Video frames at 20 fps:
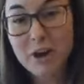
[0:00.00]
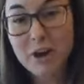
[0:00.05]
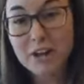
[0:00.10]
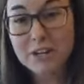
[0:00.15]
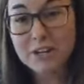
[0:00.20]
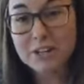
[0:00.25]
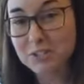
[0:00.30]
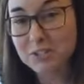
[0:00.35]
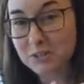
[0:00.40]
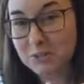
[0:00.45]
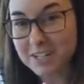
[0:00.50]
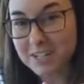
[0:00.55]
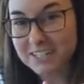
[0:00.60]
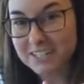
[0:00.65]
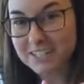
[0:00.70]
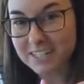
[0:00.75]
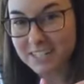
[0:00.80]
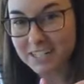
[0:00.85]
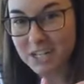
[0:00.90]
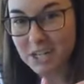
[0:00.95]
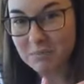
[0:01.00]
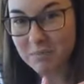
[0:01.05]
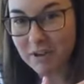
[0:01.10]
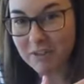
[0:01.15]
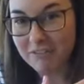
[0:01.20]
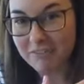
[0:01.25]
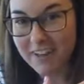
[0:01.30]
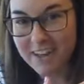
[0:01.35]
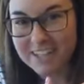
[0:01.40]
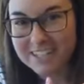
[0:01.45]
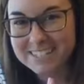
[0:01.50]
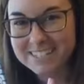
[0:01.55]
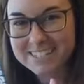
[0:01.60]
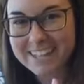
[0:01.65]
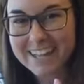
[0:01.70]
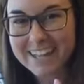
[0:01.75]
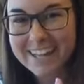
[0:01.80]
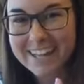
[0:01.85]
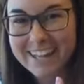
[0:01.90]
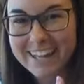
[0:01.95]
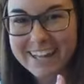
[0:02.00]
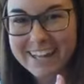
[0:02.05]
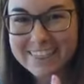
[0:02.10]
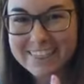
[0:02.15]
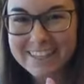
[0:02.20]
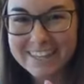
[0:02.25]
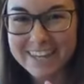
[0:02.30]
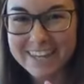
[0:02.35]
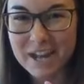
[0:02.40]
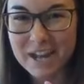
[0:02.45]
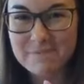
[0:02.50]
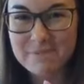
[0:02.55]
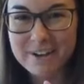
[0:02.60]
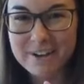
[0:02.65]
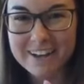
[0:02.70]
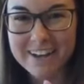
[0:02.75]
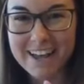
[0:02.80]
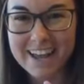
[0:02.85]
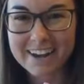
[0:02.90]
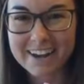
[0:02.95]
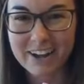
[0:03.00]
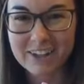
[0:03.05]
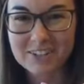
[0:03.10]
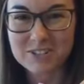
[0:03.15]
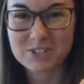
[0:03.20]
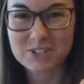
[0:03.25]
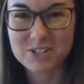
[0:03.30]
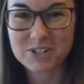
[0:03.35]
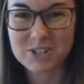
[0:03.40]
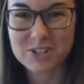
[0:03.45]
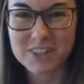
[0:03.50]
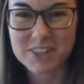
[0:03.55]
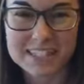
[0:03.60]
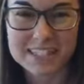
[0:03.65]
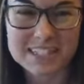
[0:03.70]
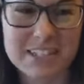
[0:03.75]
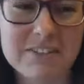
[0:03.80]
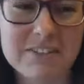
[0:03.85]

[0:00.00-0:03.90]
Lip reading: I don't know how to do this in the camera, and I'll show you